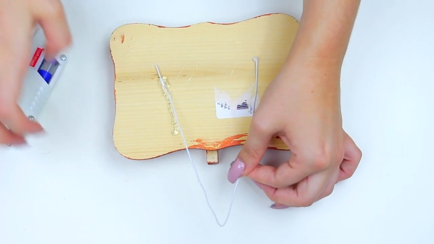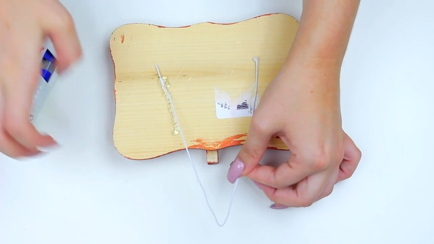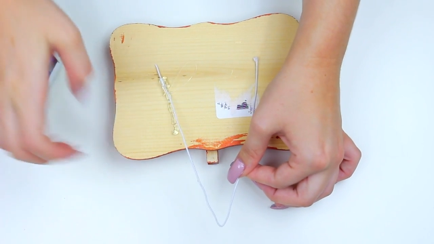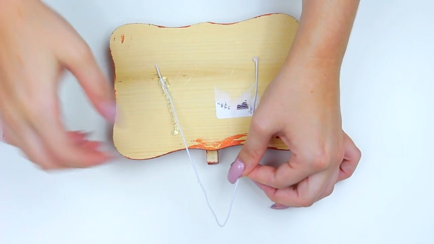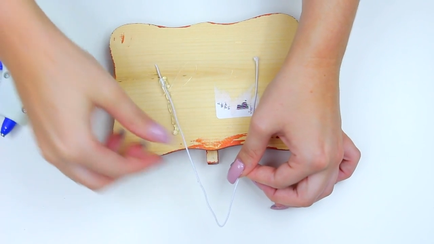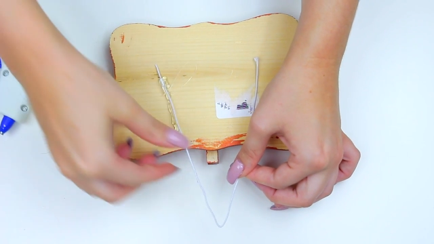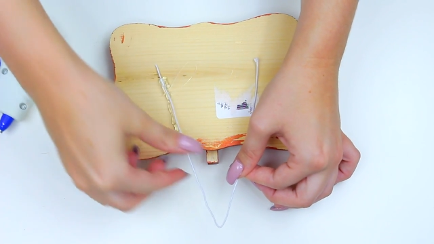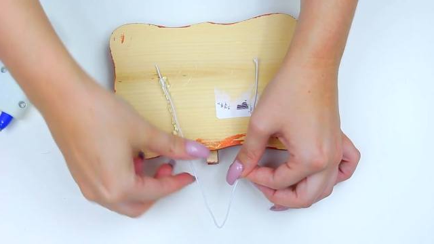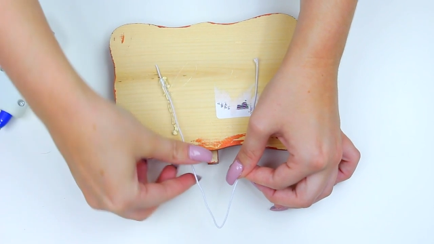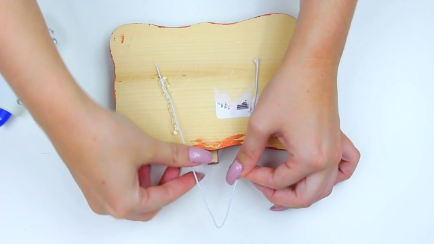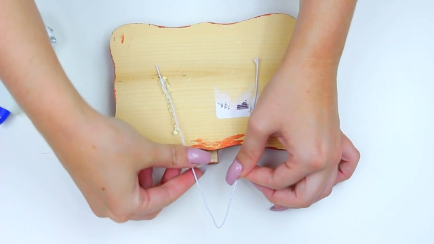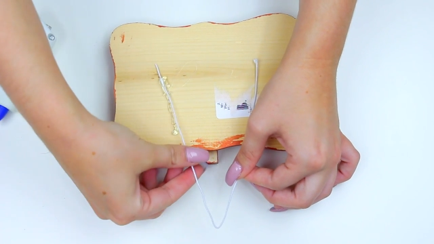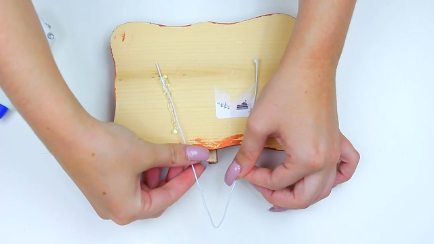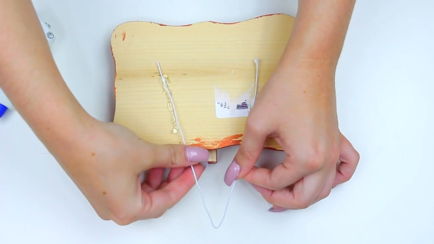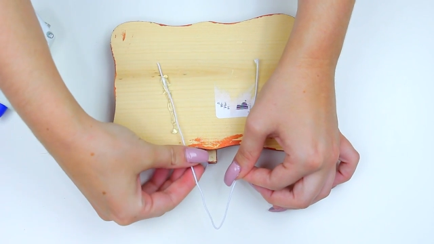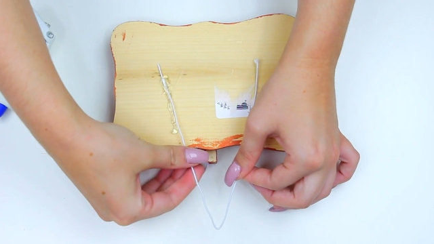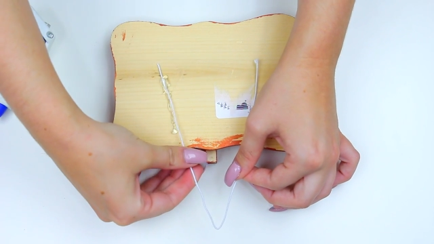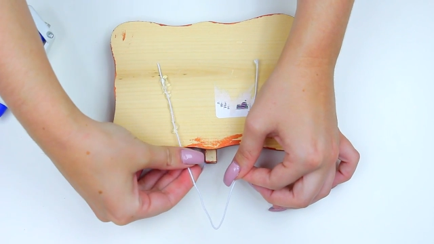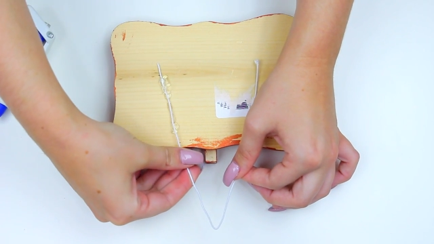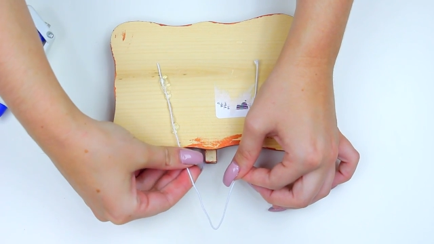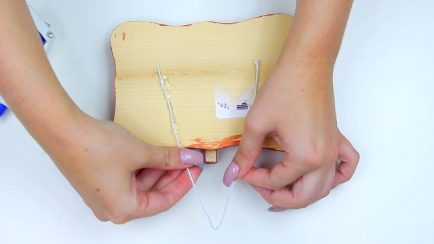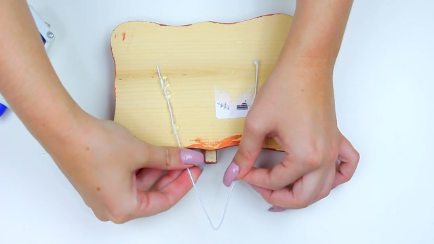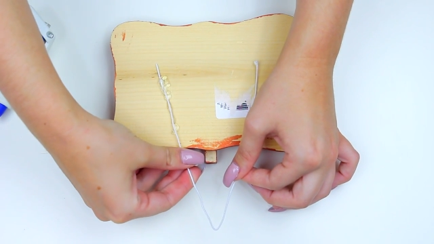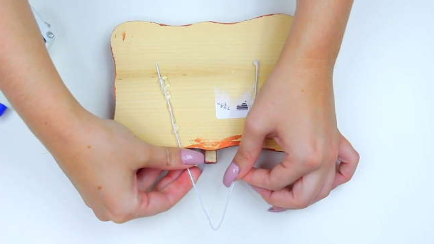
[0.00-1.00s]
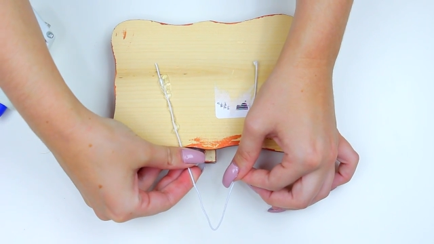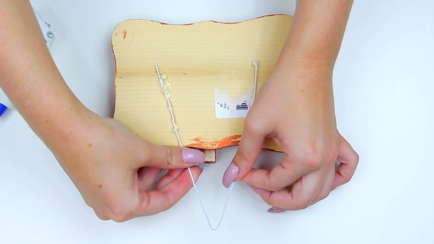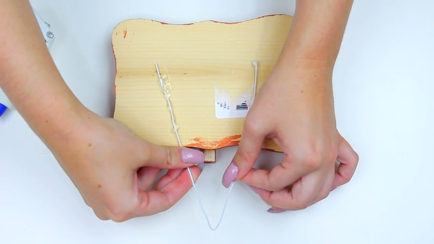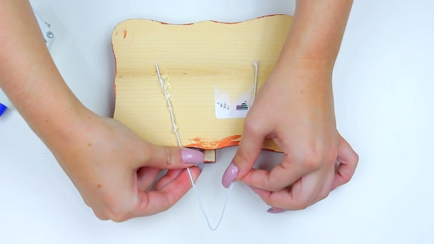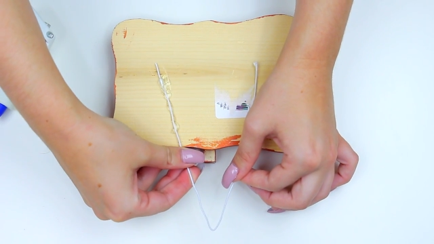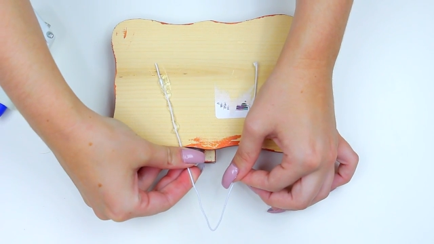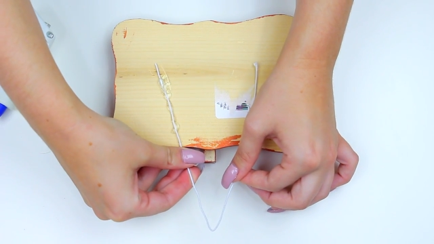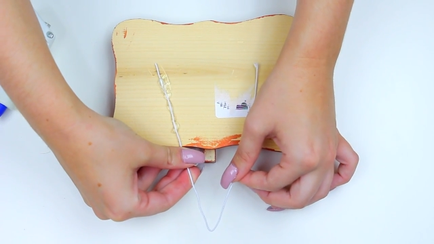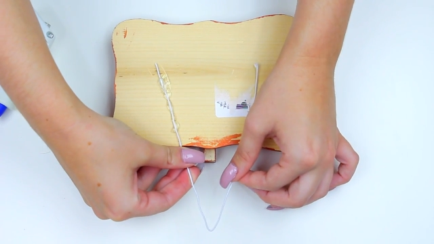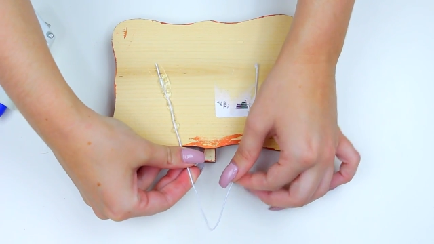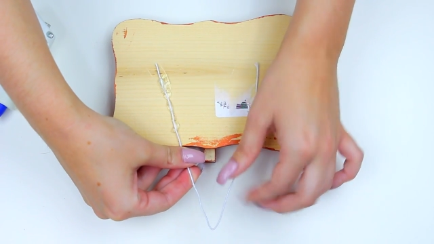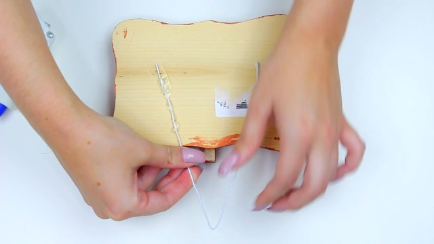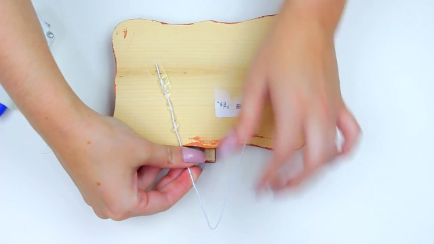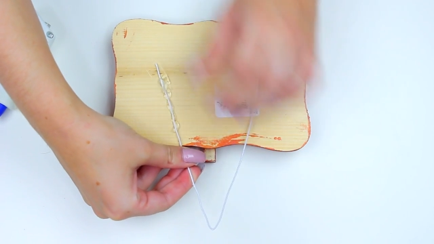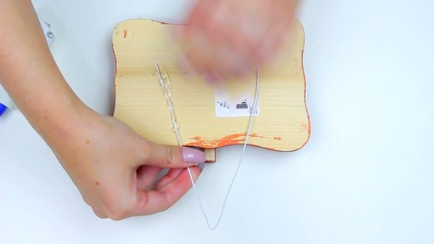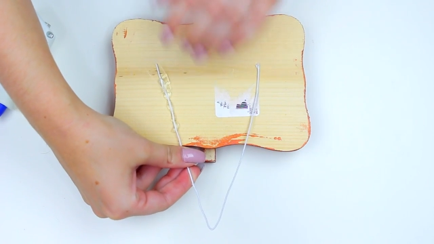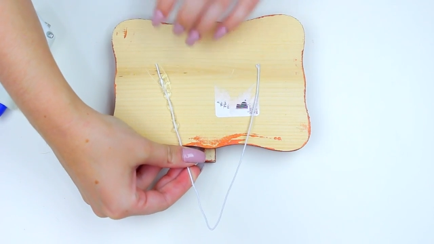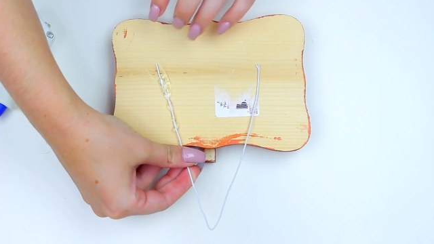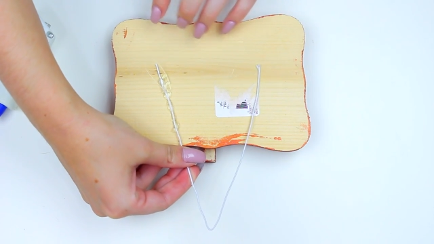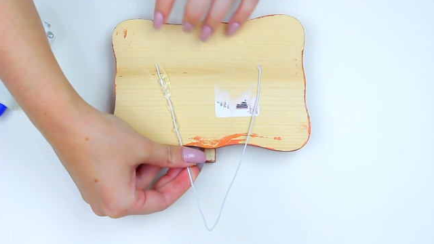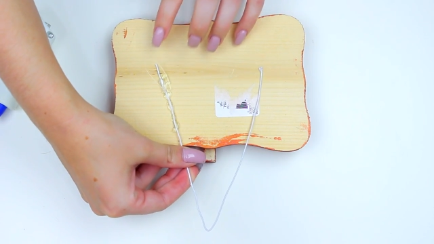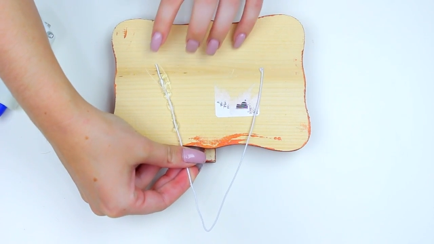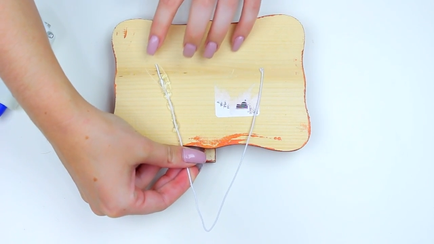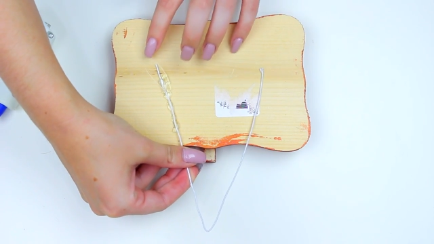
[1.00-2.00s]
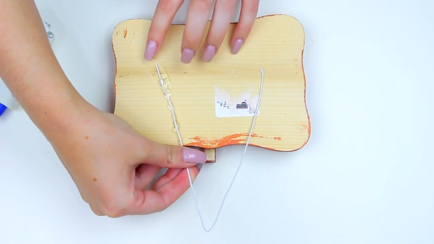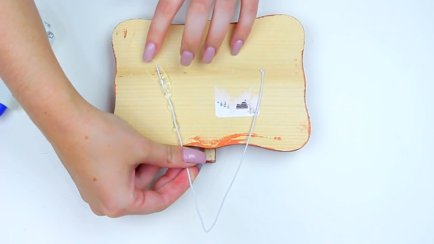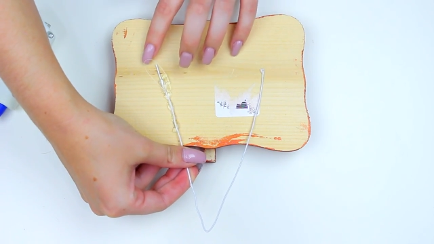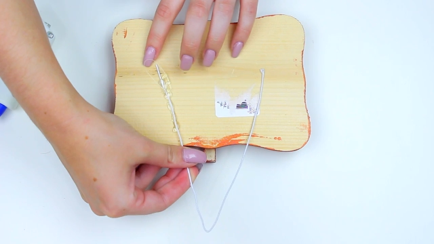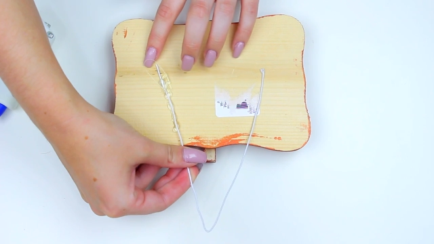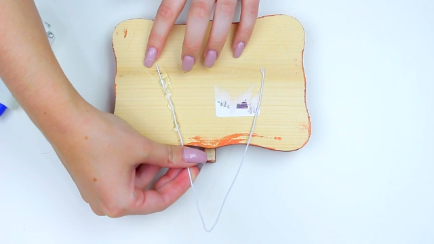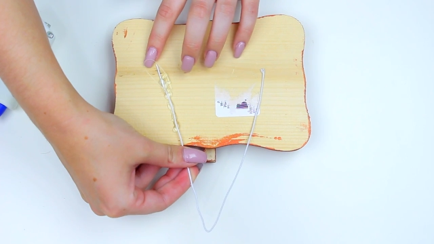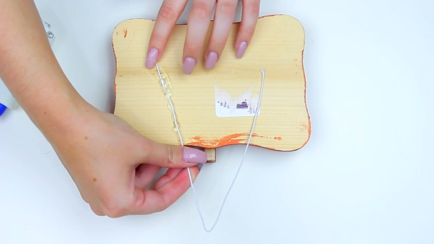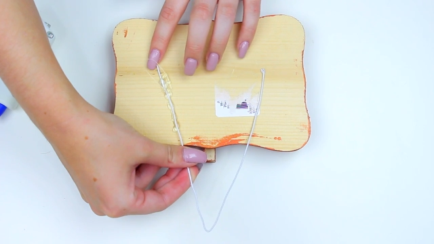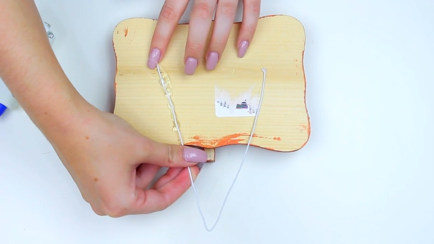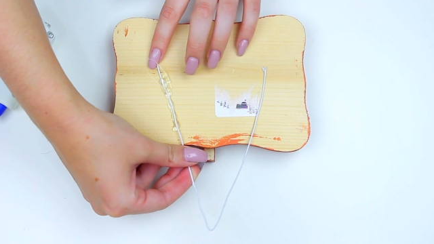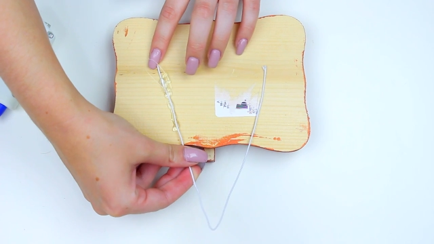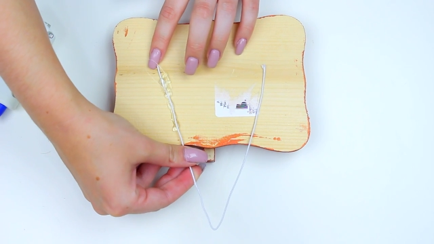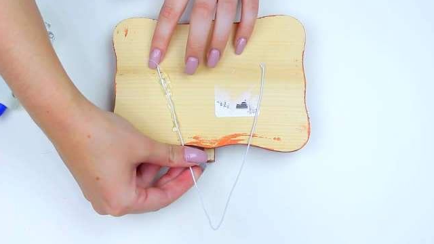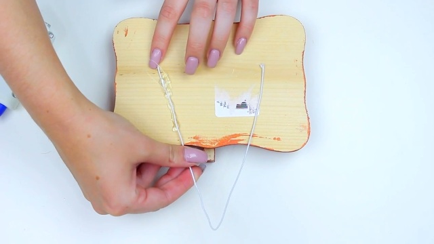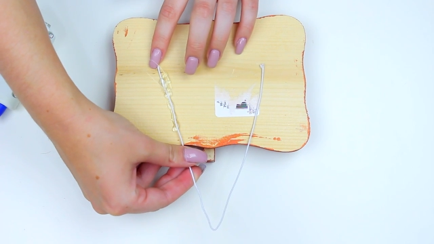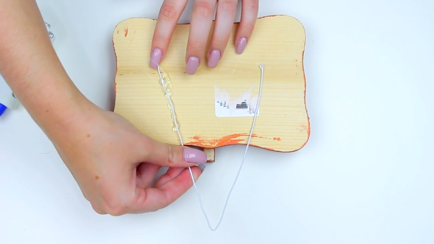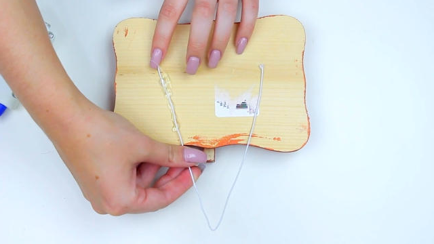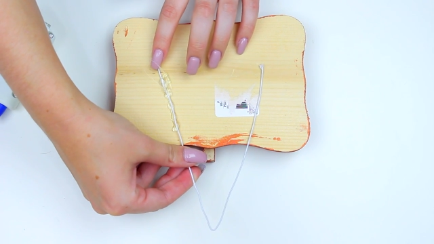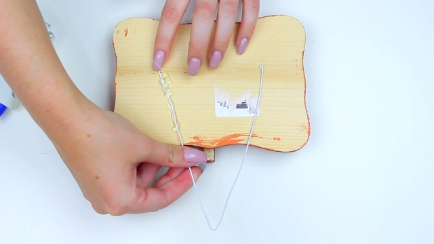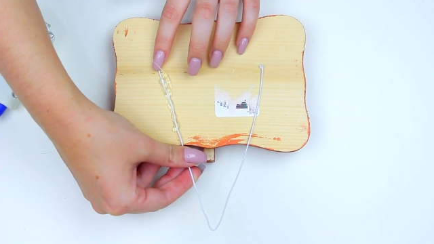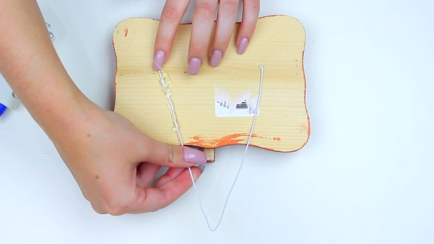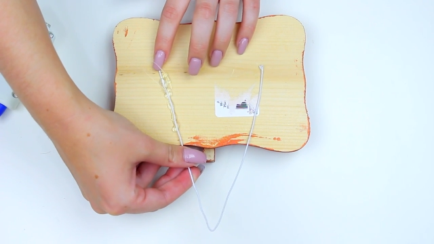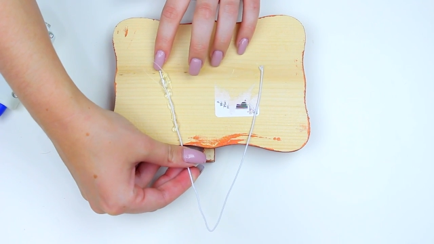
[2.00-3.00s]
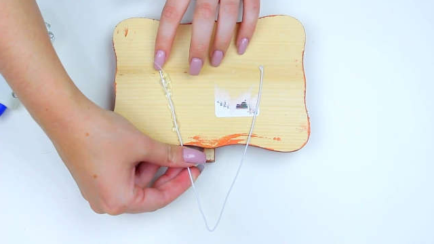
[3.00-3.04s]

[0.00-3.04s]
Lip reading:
[unreadable: no face in view]